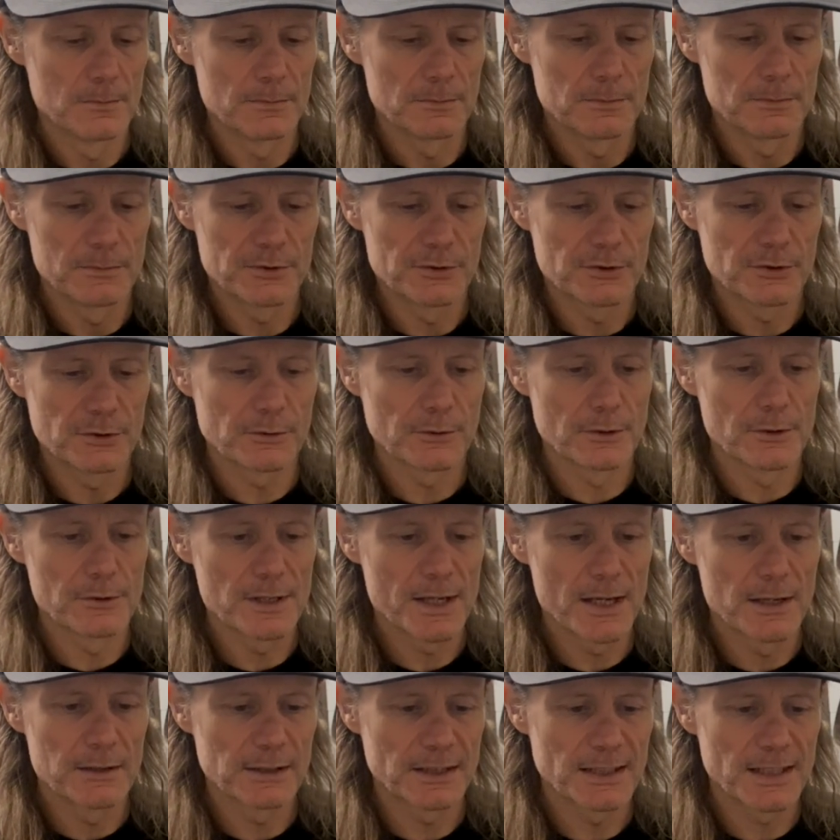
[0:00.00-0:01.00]
screw
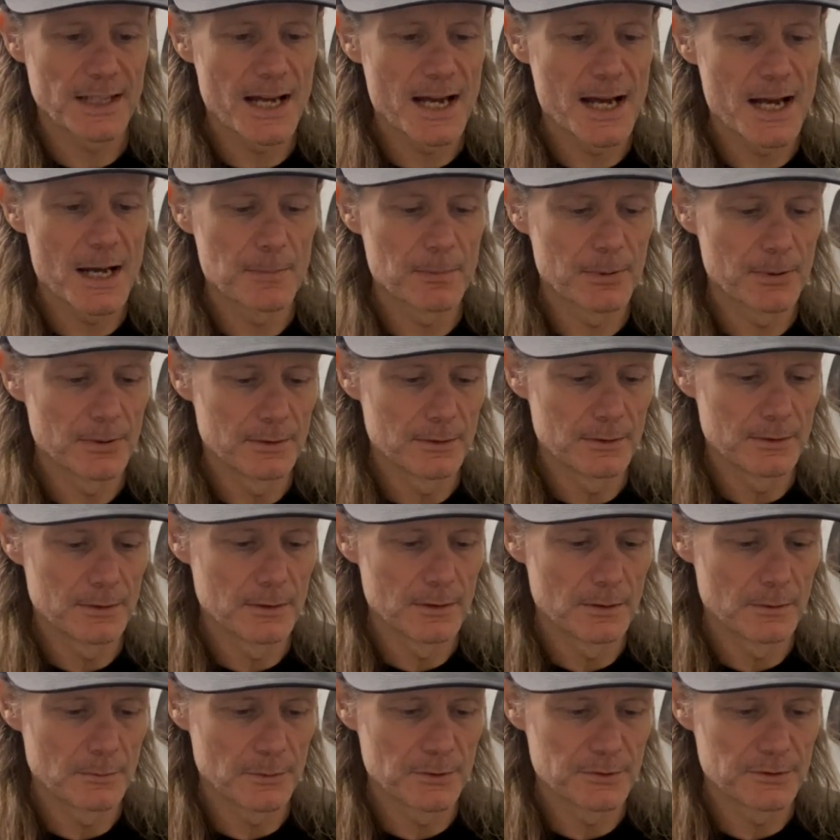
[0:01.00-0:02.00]
down cap
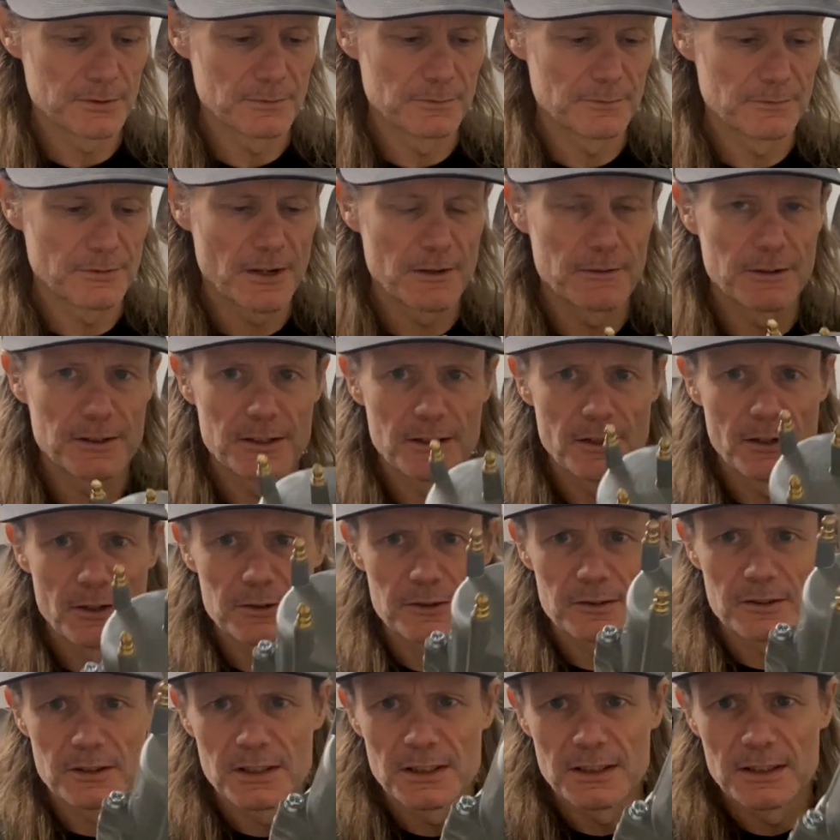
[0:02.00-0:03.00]
with some very
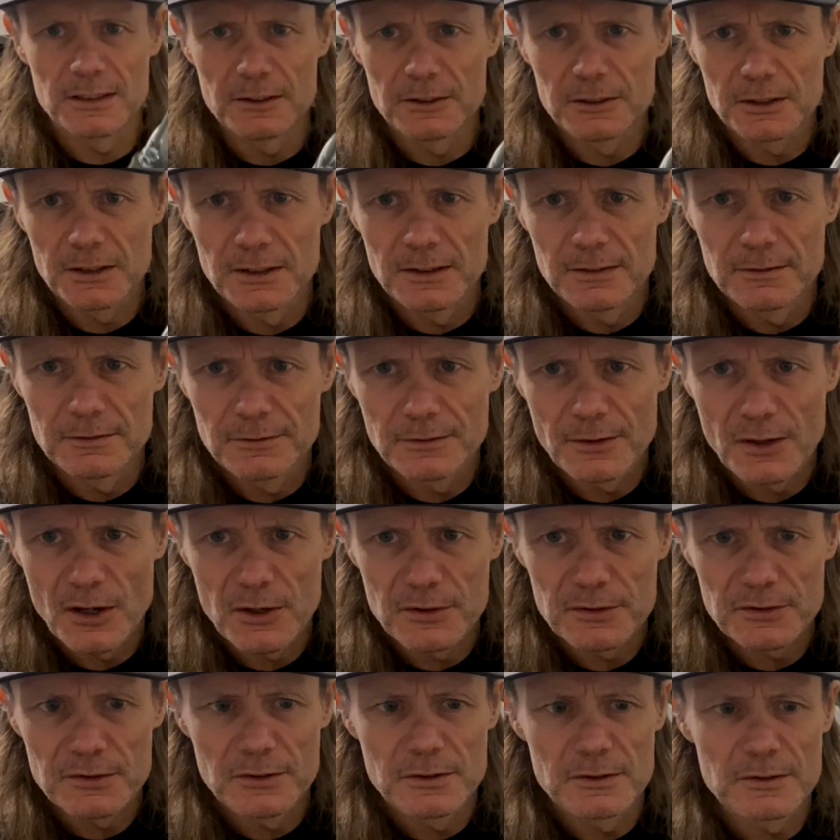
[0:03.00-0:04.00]
nasty looking
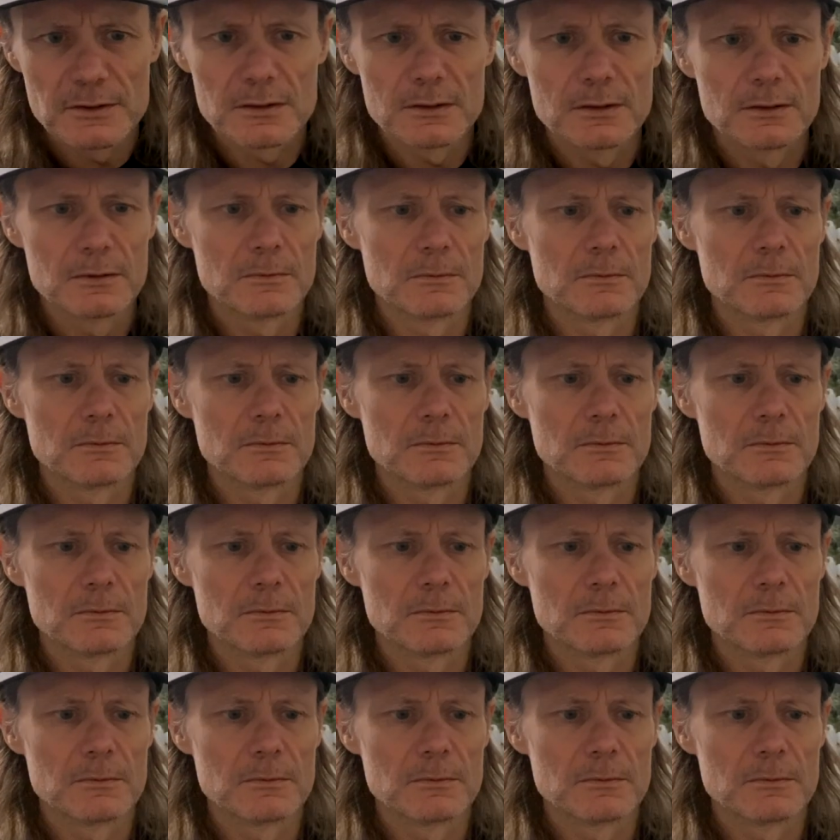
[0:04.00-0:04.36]
fasteners.